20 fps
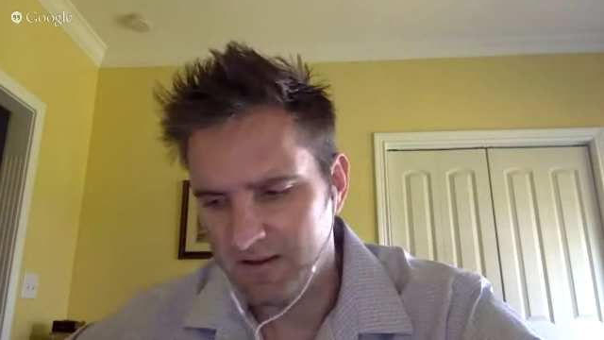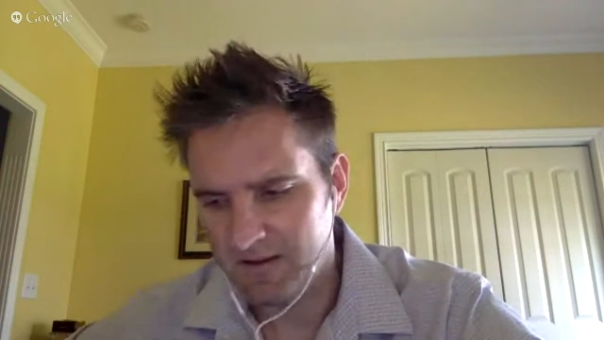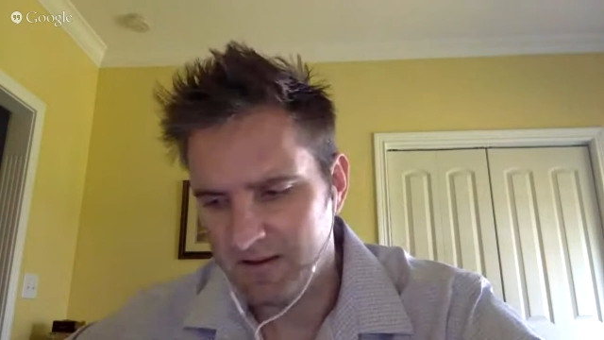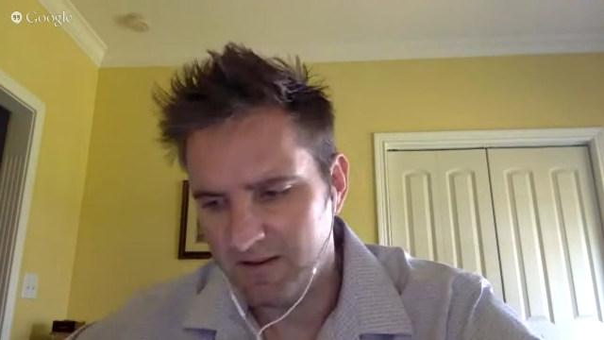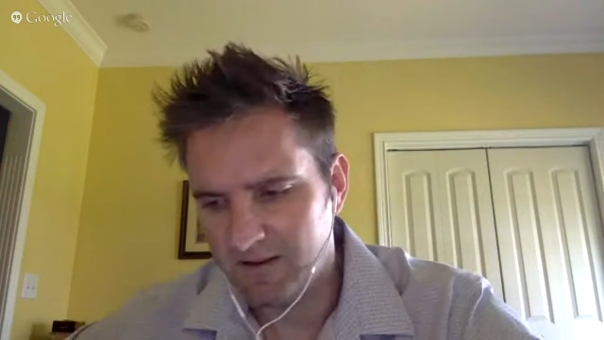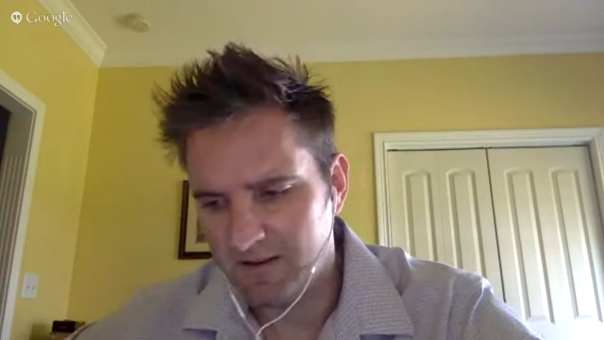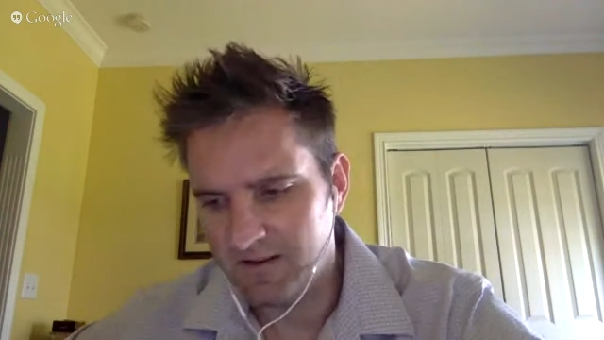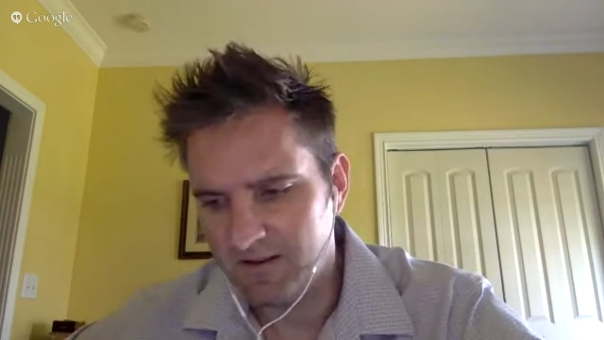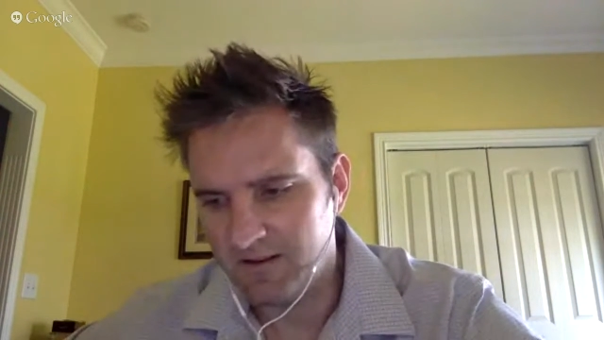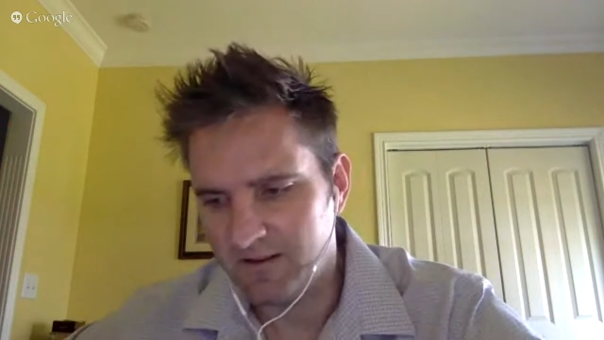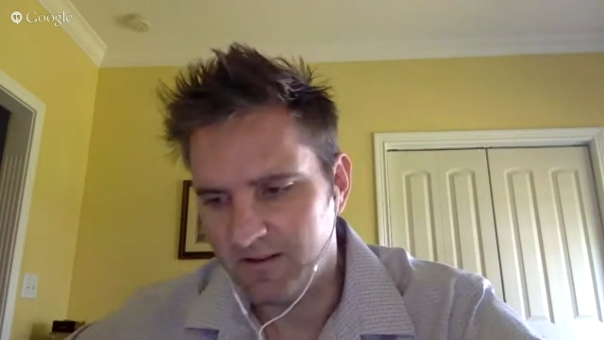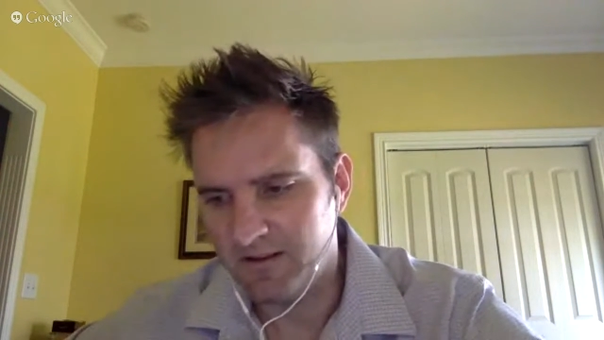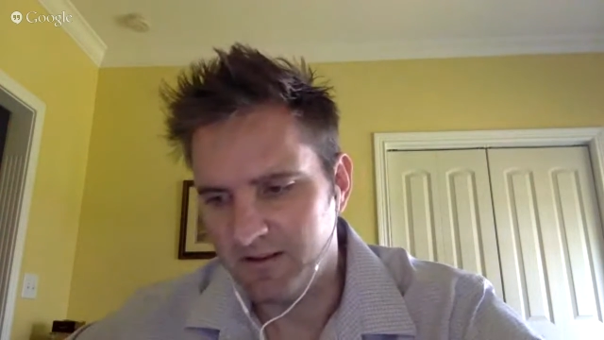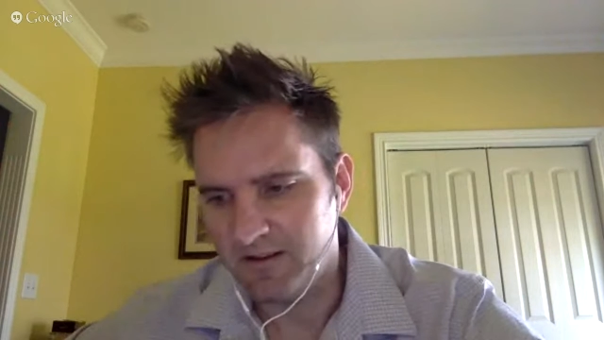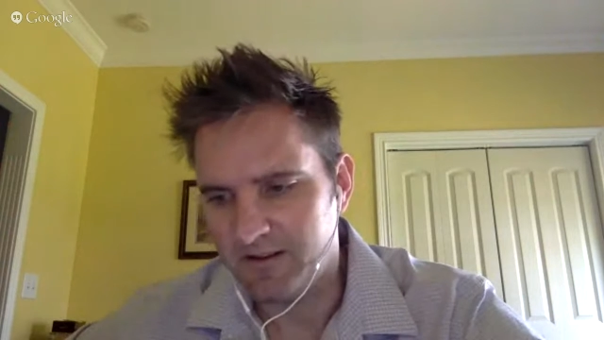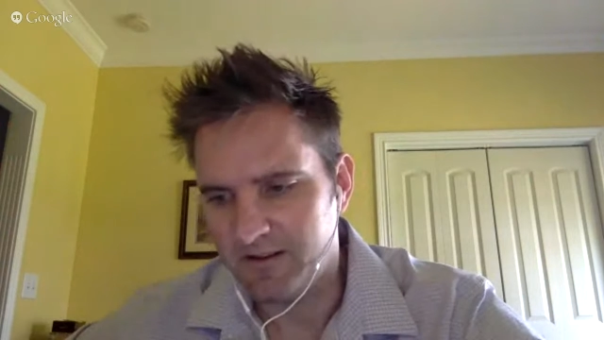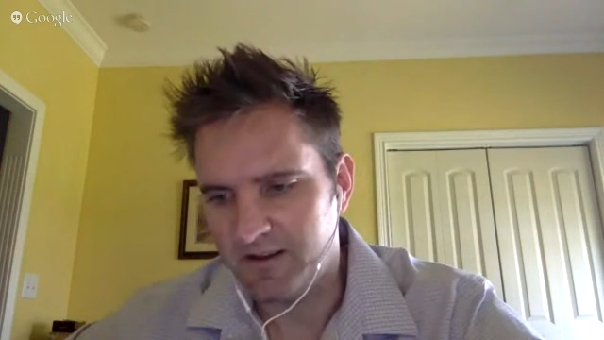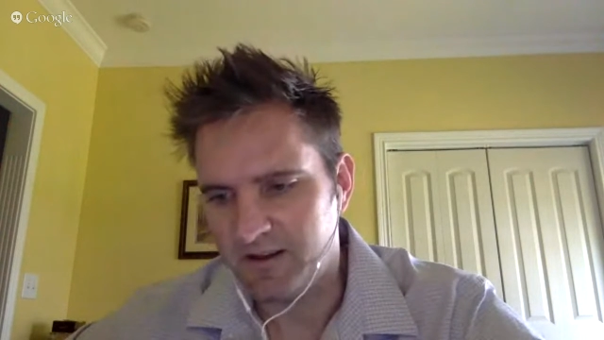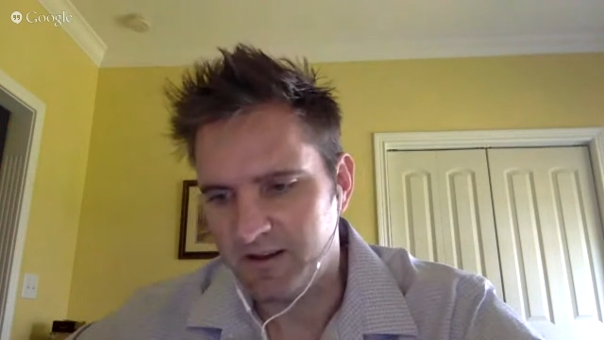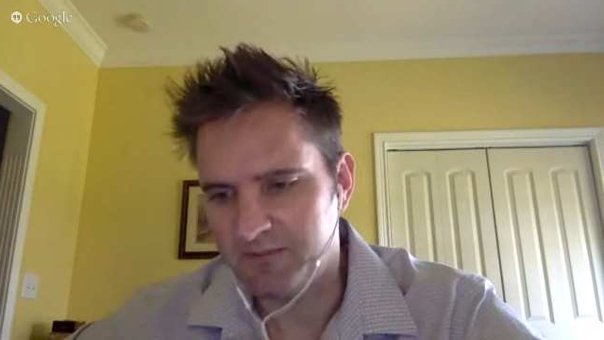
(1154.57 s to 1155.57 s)

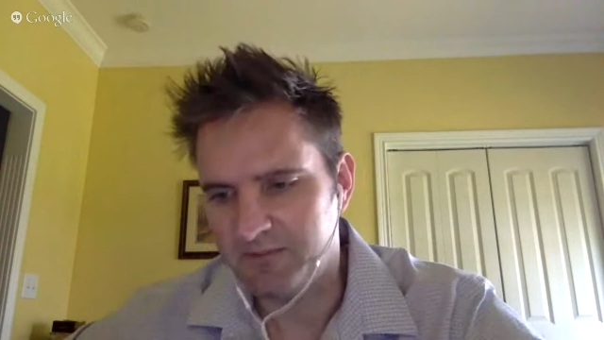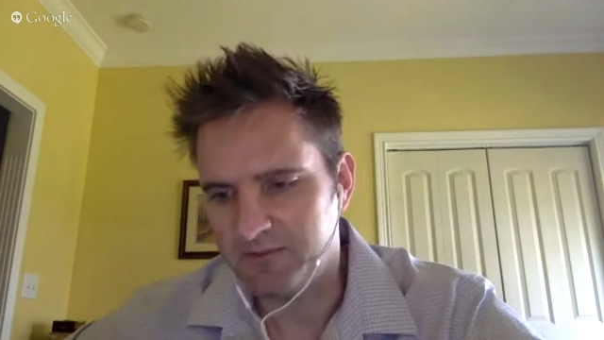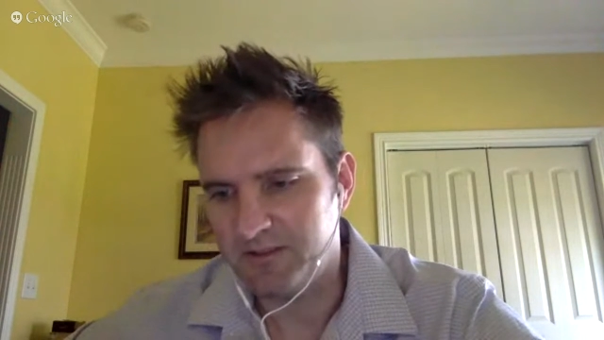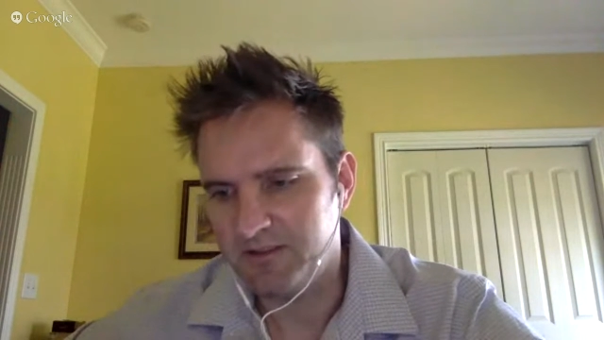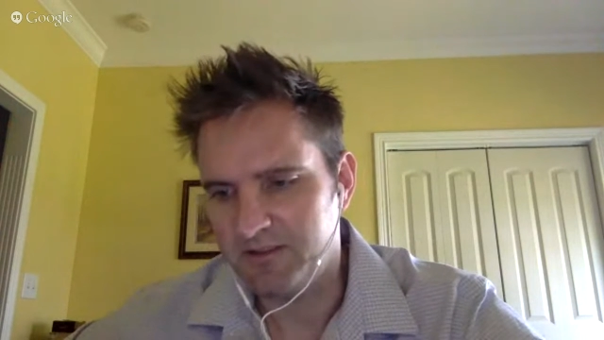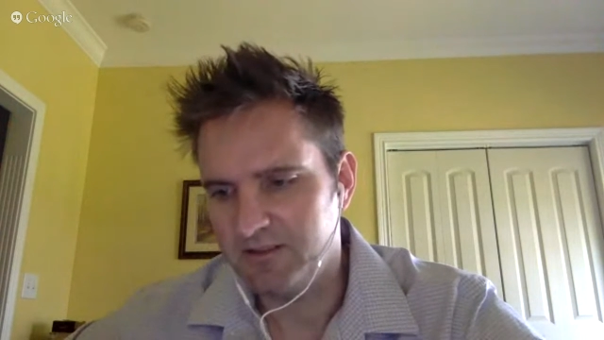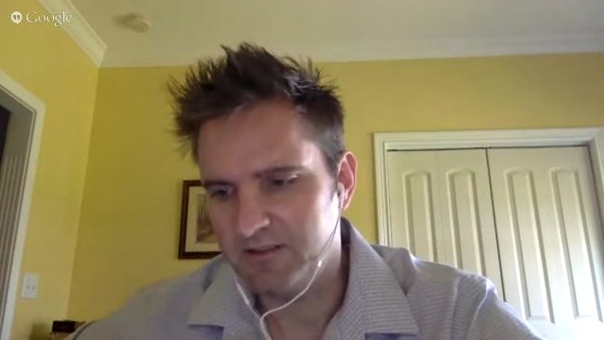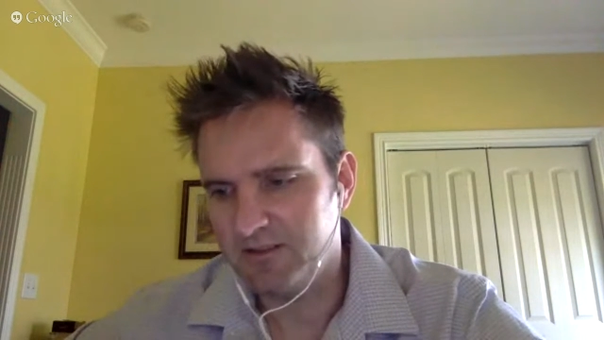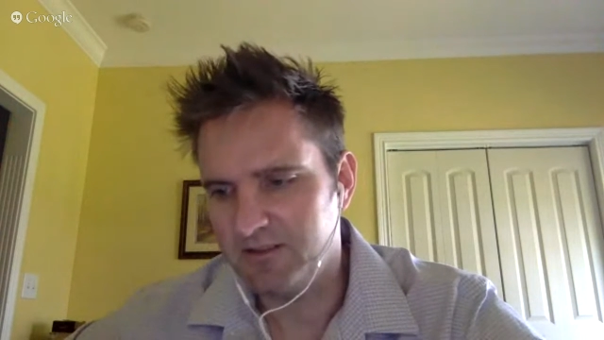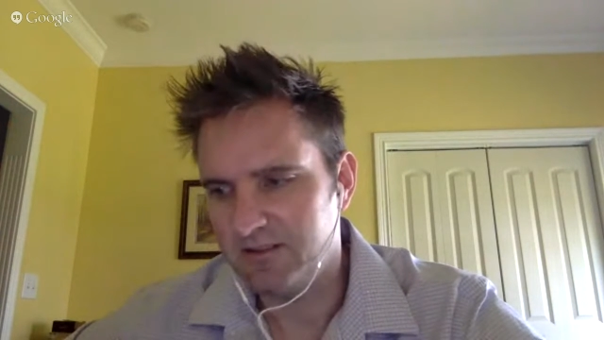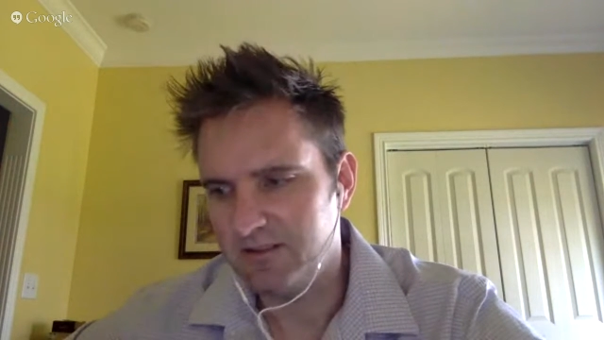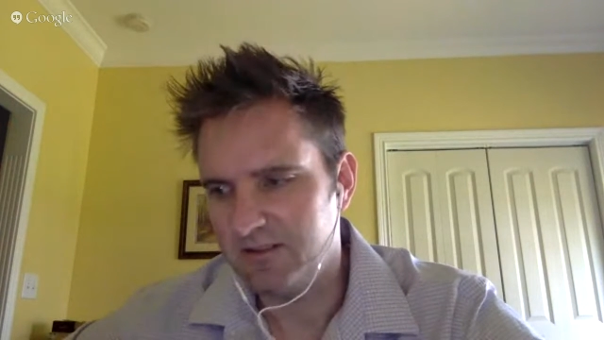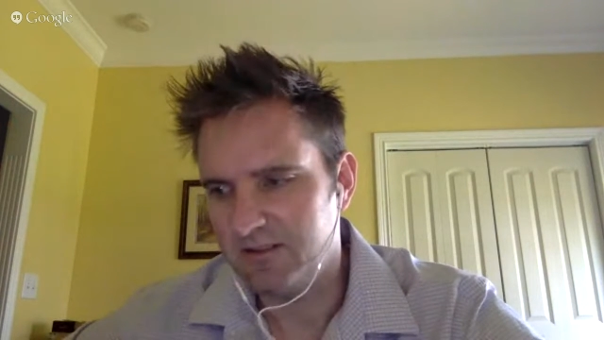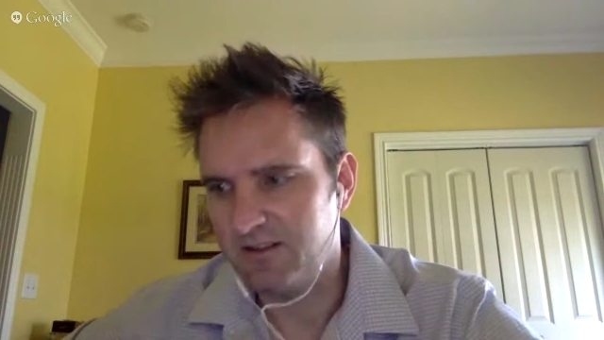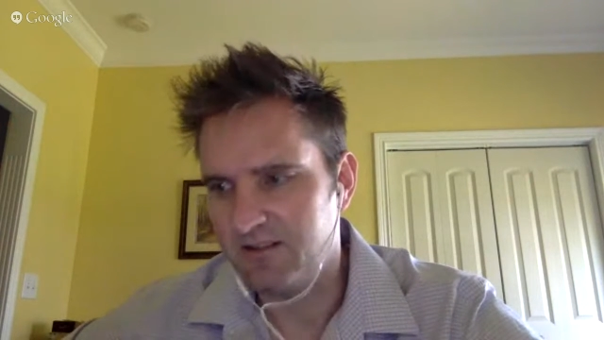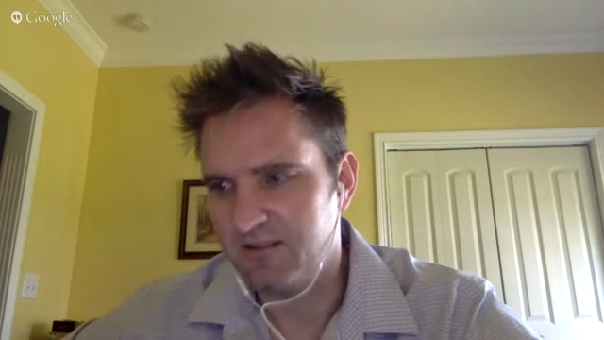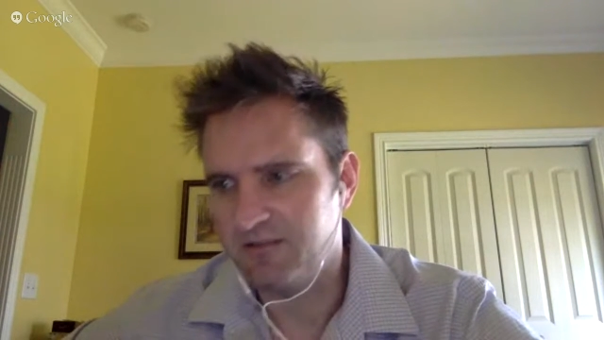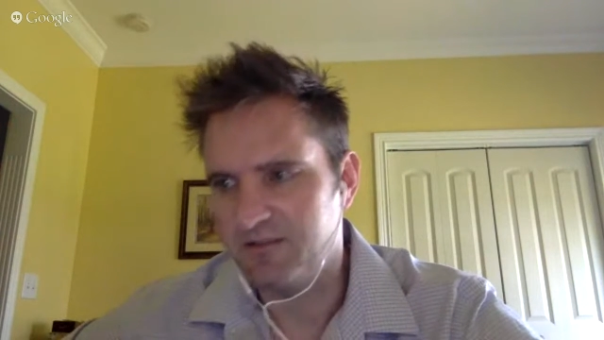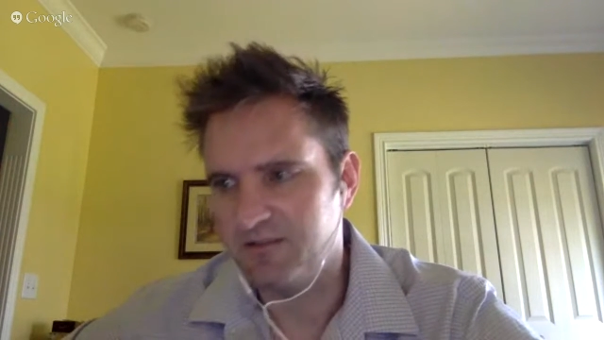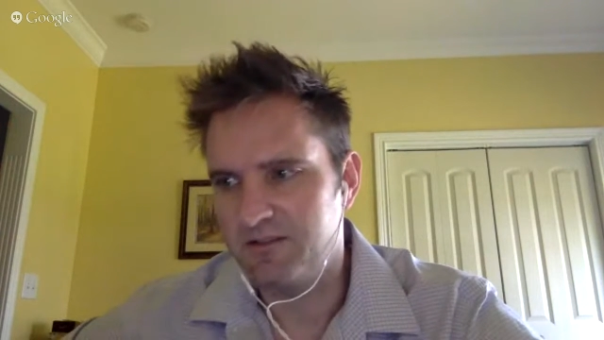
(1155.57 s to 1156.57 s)
the operations
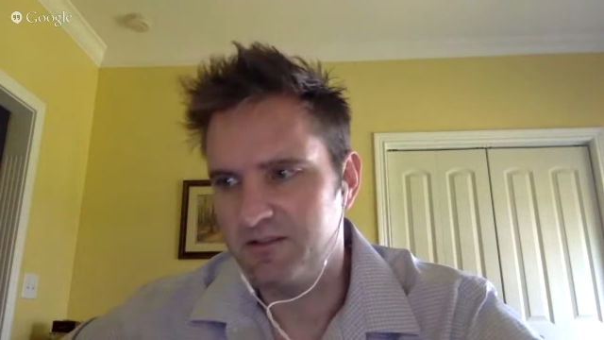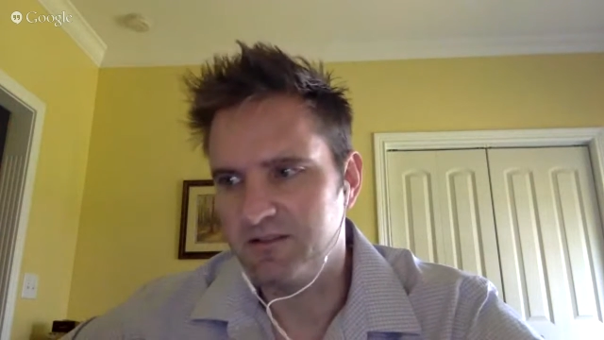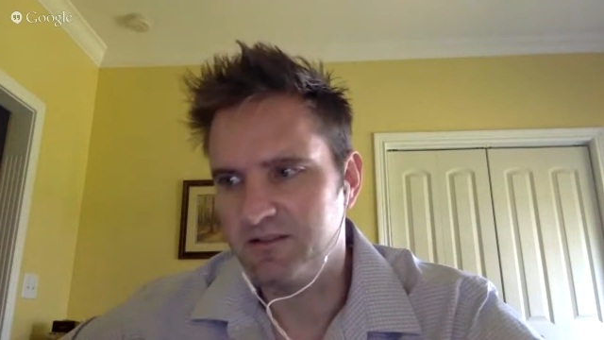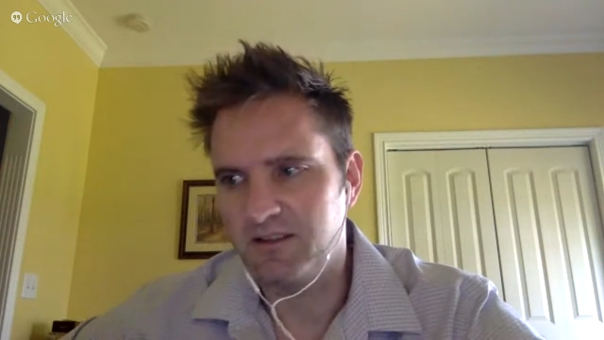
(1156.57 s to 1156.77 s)
days was